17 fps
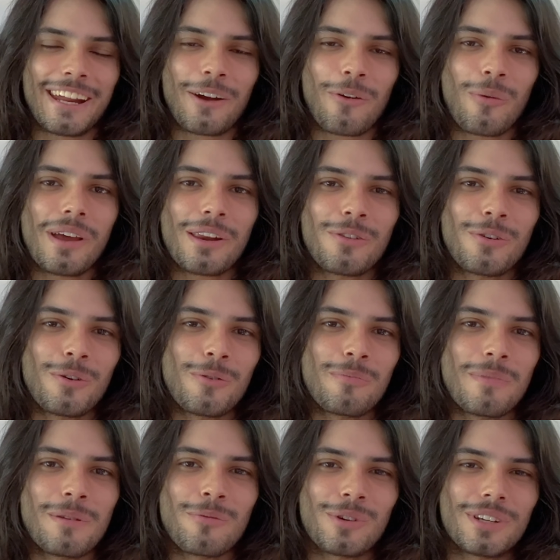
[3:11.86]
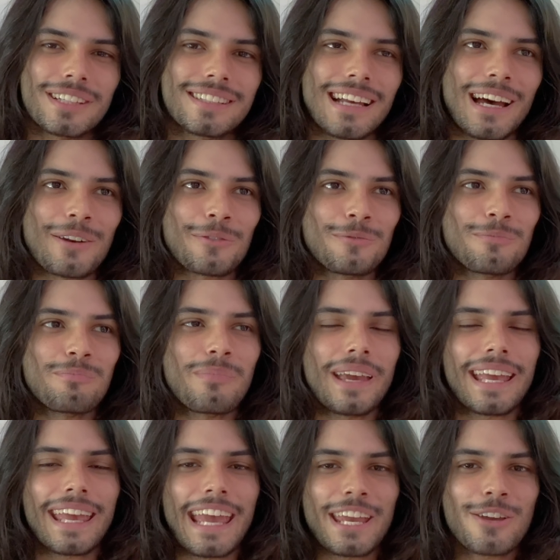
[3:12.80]
Recuerdo memorizar un
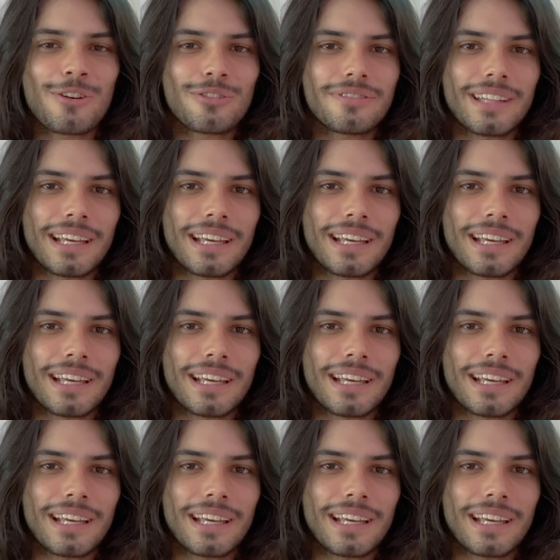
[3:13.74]
pequeño